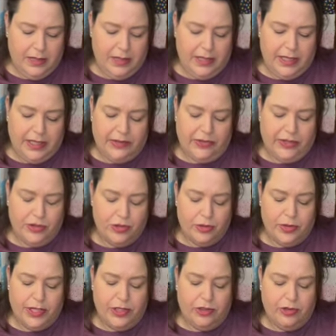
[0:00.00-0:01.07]
Yeah, Central
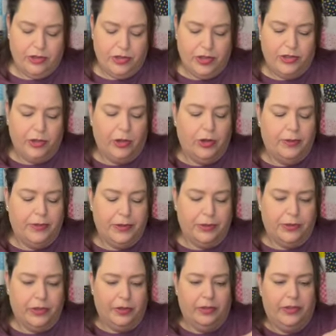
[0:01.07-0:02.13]
Industries Oilfield
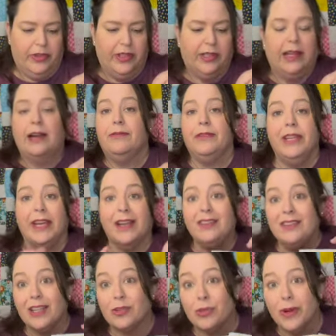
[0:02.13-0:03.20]
Service in Lafayette.
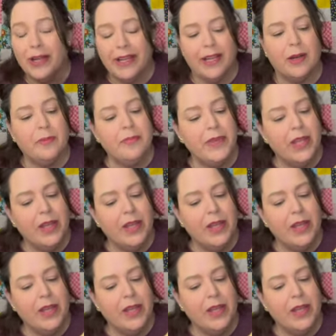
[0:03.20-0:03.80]
That's where I am.